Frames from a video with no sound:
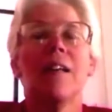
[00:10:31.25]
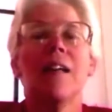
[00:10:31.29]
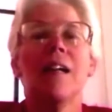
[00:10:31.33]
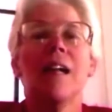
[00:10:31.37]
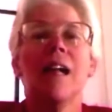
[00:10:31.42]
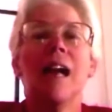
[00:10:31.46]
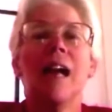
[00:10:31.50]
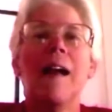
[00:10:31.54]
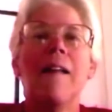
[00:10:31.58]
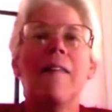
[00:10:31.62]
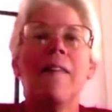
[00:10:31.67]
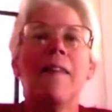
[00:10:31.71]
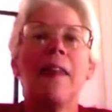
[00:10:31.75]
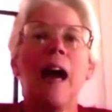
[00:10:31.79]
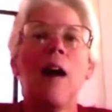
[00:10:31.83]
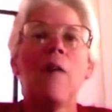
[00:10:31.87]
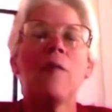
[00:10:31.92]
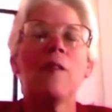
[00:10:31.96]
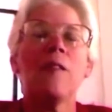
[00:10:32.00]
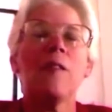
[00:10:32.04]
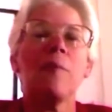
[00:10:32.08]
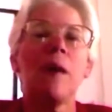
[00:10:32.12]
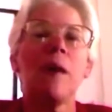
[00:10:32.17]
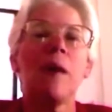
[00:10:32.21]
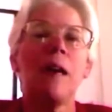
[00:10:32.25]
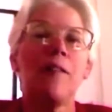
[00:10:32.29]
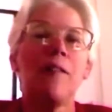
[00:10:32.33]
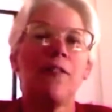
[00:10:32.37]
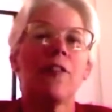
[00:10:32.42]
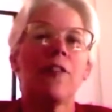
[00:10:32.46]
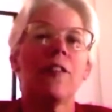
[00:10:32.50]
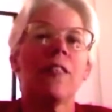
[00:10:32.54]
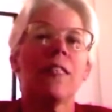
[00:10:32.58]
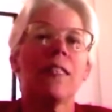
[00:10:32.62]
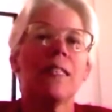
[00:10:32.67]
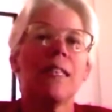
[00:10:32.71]
And that was my first
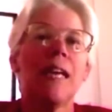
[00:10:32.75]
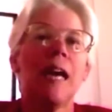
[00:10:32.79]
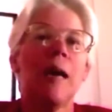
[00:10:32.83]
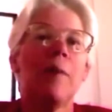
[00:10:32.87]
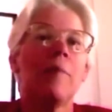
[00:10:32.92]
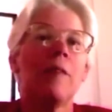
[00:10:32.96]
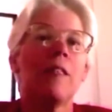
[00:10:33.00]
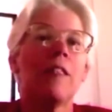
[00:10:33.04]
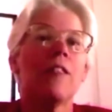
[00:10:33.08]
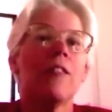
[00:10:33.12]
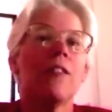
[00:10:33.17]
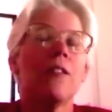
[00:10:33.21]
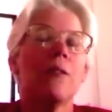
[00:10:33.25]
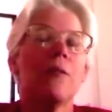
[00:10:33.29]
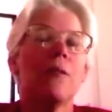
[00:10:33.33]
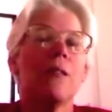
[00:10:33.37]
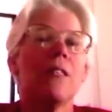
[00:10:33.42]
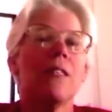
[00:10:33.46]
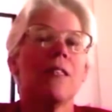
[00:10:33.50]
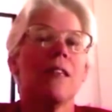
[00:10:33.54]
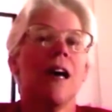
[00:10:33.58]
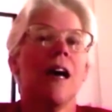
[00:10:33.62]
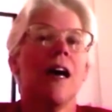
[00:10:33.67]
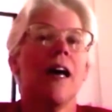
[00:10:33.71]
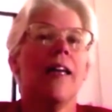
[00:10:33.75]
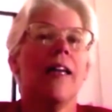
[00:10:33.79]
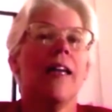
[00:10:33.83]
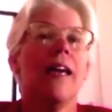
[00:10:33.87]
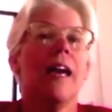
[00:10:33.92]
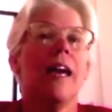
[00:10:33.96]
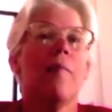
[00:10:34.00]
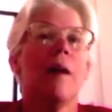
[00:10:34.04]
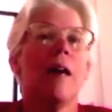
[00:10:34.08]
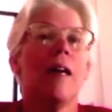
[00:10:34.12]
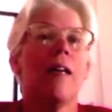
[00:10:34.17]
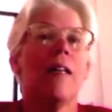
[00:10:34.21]
attempt at suicide. And
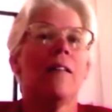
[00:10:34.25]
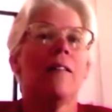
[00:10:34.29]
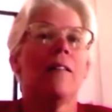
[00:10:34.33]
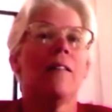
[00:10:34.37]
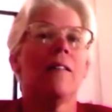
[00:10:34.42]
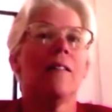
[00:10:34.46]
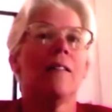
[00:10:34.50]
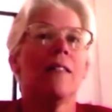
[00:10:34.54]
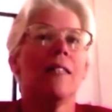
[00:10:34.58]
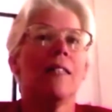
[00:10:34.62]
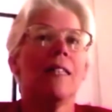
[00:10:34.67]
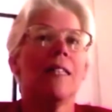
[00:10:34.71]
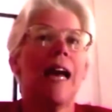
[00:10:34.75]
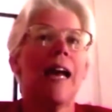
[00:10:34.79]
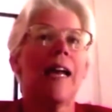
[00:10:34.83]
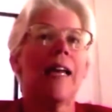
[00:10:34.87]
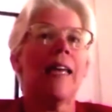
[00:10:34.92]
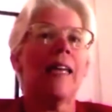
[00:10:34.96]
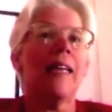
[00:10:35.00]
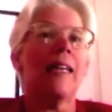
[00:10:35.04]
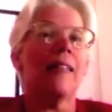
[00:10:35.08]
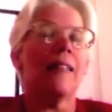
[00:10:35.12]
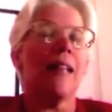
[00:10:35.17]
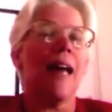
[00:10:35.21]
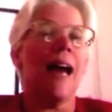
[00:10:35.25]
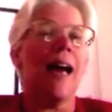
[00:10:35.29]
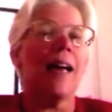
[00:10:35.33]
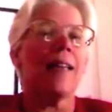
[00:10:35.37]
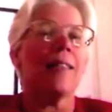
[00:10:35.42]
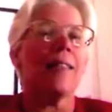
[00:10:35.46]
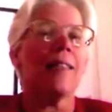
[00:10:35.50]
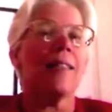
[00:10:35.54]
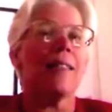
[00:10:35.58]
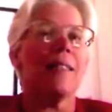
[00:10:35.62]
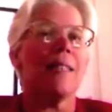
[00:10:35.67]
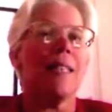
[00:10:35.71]
my second and last
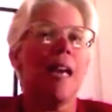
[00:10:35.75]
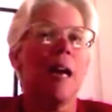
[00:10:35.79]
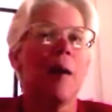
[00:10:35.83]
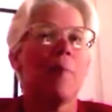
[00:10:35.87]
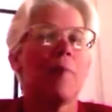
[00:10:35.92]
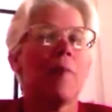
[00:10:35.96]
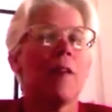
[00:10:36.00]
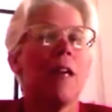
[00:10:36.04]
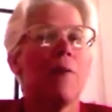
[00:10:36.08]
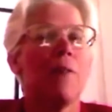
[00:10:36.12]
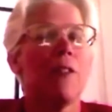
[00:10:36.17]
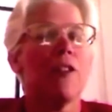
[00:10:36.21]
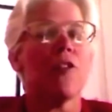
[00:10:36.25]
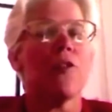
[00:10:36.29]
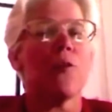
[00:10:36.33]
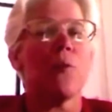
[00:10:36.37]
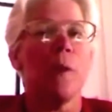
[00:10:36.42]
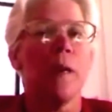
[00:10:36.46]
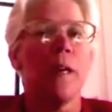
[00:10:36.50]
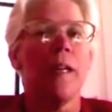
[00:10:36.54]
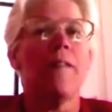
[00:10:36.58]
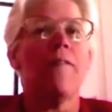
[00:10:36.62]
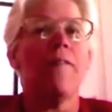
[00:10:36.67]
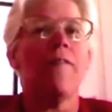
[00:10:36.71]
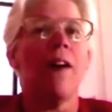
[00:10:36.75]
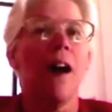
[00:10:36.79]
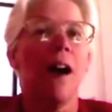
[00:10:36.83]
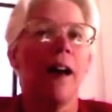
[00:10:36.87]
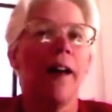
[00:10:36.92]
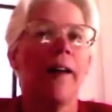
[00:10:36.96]
attempt, I was twenty-five.